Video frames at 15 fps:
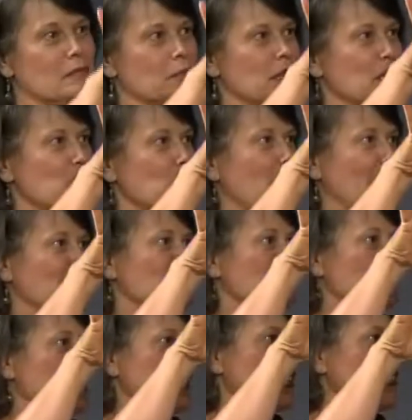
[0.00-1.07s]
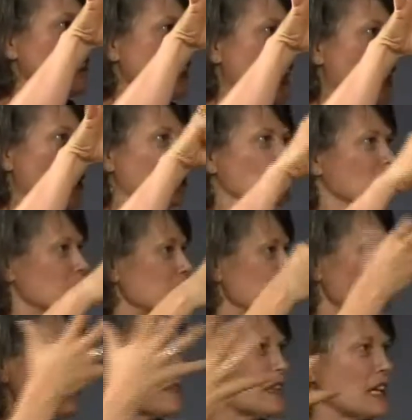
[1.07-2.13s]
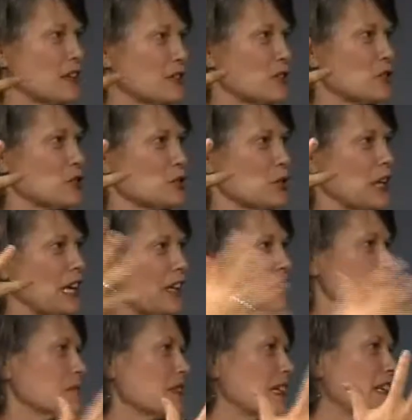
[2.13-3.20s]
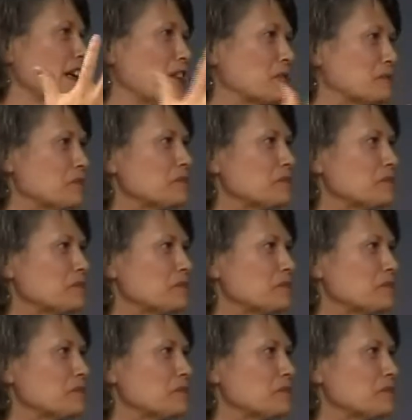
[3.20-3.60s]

beeswax bleeds out, there's your tree, you know.